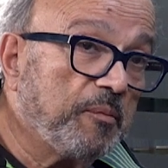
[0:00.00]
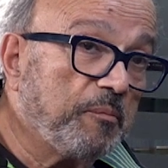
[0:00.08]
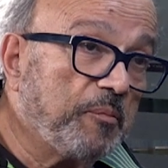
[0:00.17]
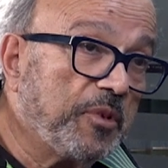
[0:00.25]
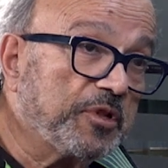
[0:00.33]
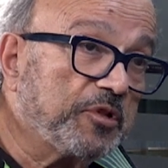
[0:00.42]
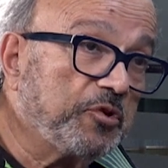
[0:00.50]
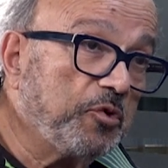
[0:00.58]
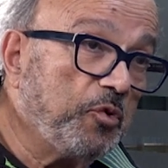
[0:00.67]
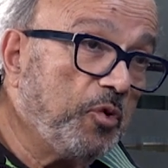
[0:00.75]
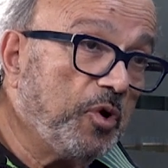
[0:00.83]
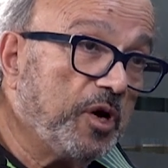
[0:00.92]
but
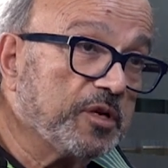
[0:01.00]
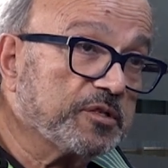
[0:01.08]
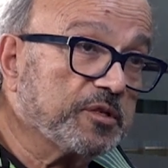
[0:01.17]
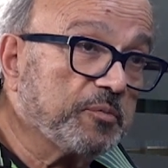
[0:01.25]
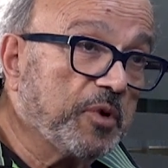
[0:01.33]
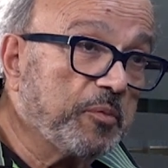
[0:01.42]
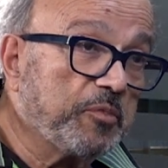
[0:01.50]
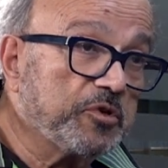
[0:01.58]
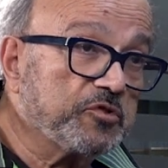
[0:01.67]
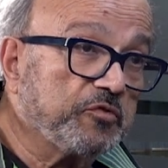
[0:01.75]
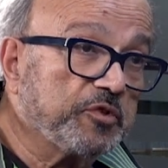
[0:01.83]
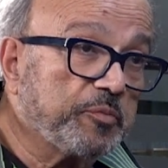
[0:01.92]
you, as the
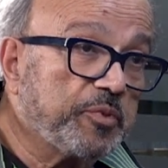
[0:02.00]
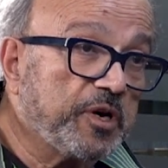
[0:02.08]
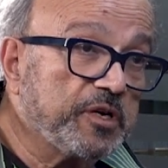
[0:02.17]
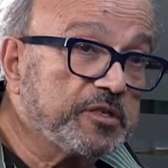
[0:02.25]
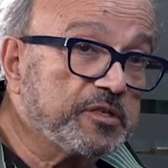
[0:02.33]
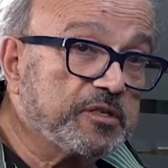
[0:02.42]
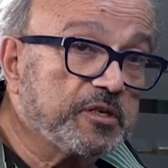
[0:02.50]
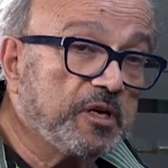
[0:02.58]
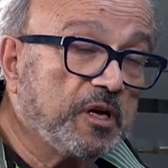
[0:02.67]
members of the press,